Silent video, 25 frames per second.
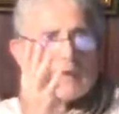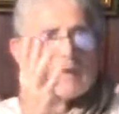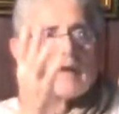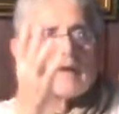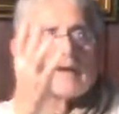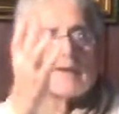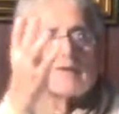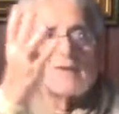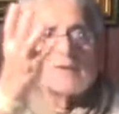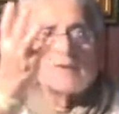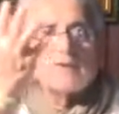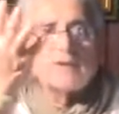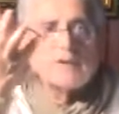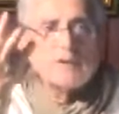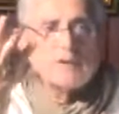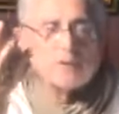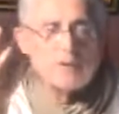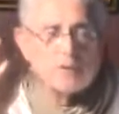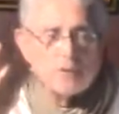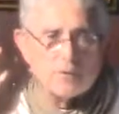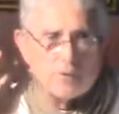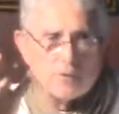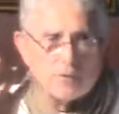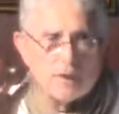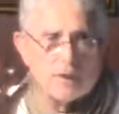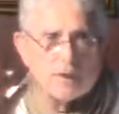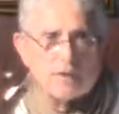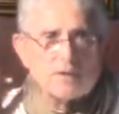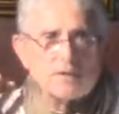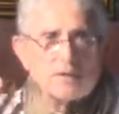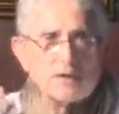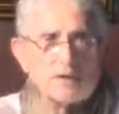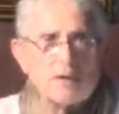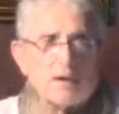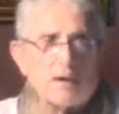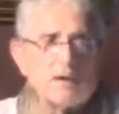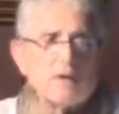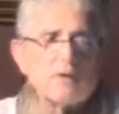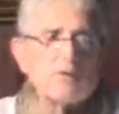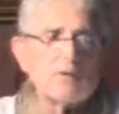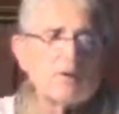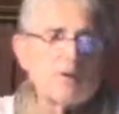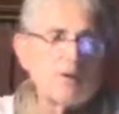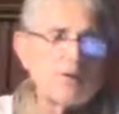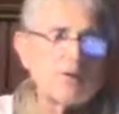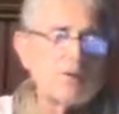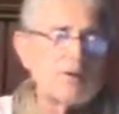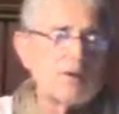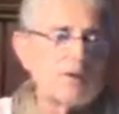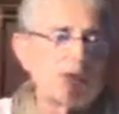can actually see your face. So,